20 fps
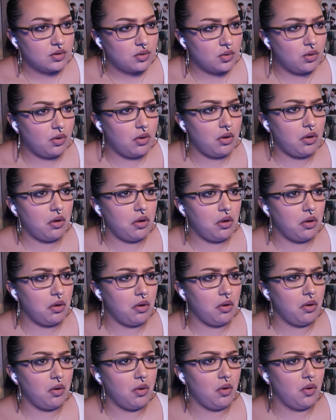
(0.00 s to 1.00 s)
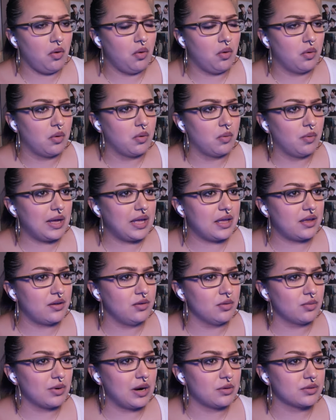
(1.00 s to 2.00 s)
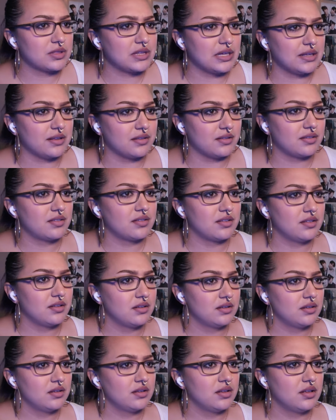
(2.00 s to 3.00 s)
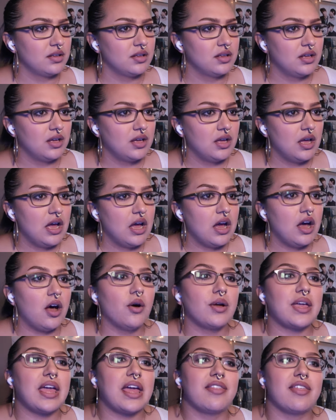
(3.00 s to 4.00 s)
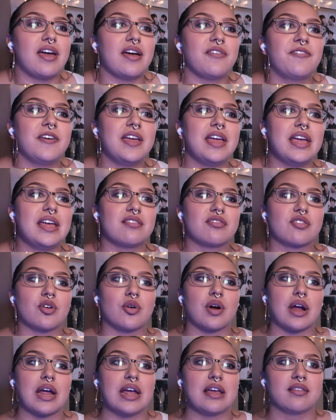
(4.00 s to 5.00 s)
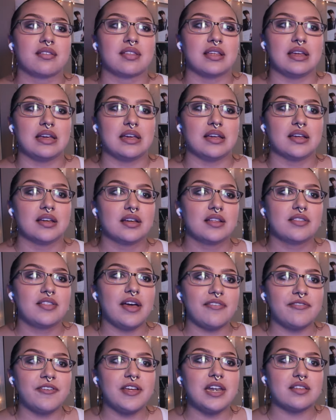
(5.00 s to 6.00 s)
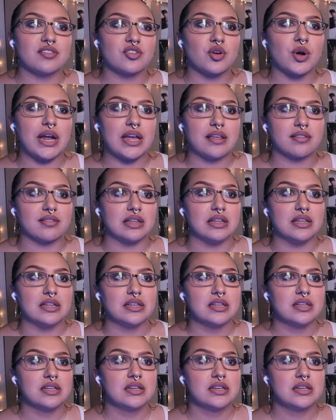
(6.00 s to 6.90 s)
Ooh! Wait, who wrote this? Okay, that fit is crazy. That fit is crazy.